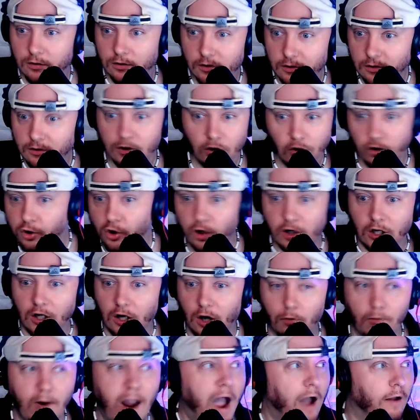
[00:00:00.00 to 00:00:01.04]
You're looking
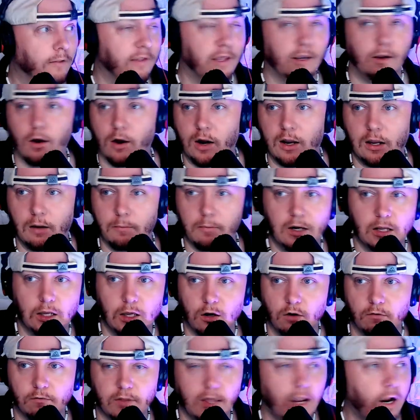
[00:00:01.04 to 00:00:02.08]
around like, all right, everybody get
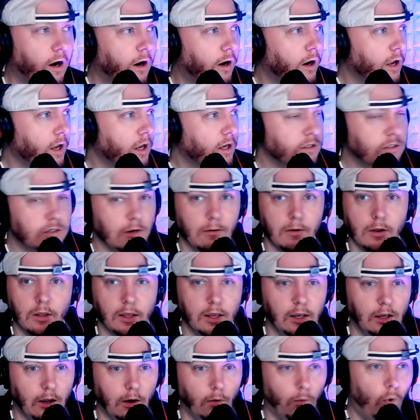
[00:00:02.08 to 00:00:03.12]
over there. So
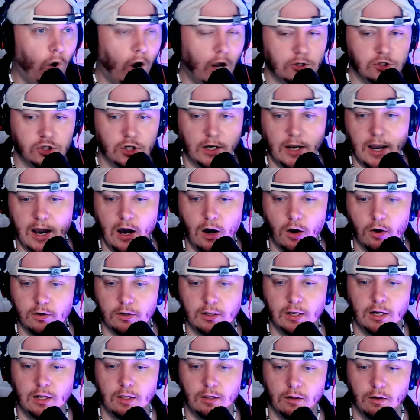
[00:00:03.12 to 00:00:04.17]
like watching out,
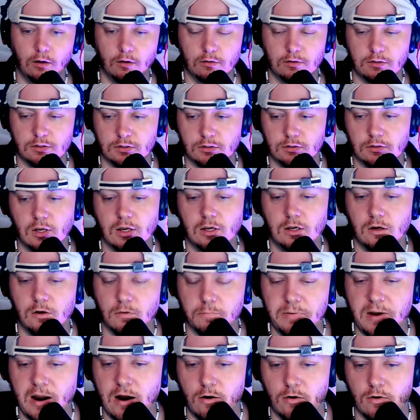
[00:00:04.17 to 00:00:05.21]
getting, you know, just like you're
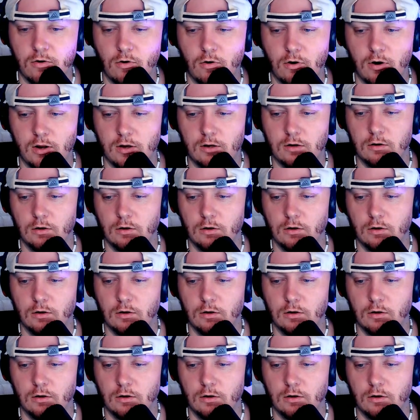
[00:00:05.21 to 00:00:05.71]
paranoid.